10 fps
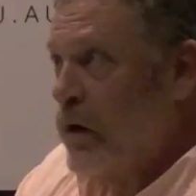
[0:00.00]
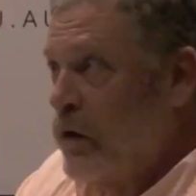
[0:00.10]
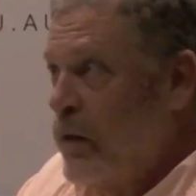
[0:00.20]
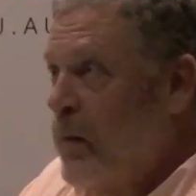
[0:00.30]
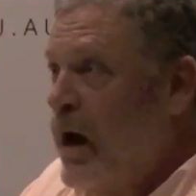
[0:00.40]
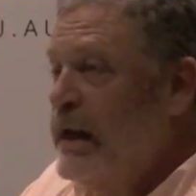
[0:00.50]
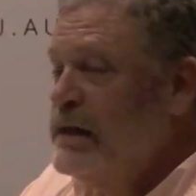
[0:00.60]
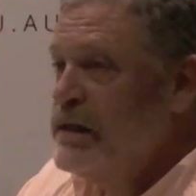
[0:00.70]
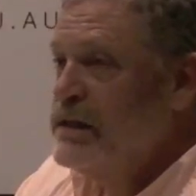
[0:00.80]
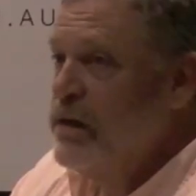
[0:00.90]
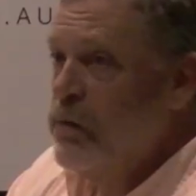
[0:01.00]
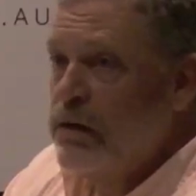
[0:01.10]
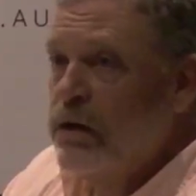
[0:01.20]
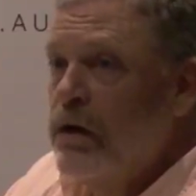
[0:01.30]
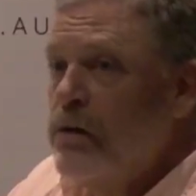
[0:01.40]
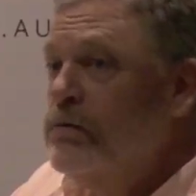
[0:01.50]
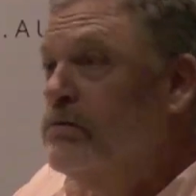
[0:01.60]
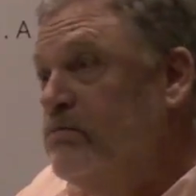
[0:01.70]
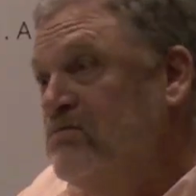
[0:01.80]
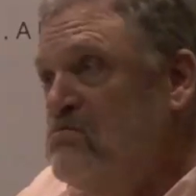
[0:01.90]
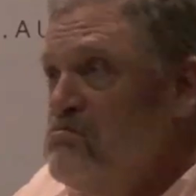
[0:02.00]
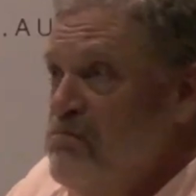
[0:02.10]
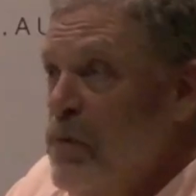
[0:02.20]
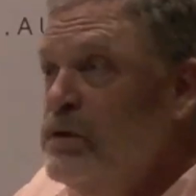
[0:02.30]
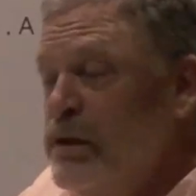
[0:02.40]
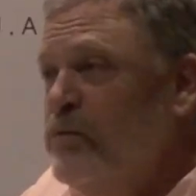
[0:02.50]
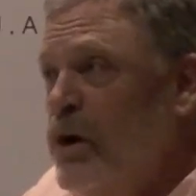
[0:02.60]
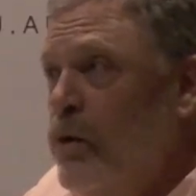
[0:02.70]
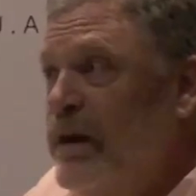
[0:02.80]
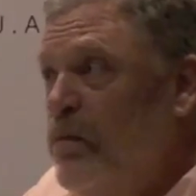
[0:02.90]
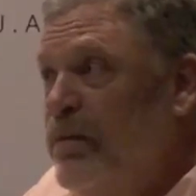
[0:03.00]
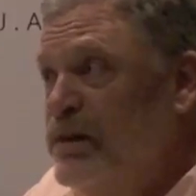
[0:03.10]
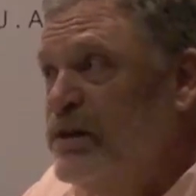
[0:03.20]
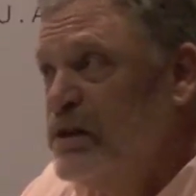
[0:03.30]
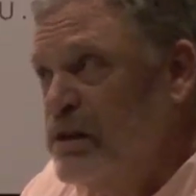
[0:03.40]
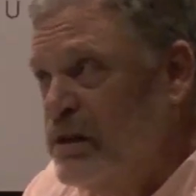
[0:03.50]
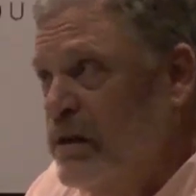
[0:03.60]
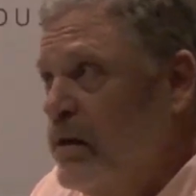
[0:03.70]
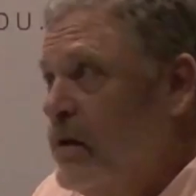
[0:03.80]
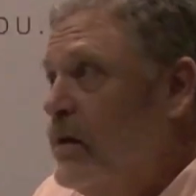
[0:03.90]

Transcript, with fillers: where are the bodies? He said, well, you know, most of them go into business.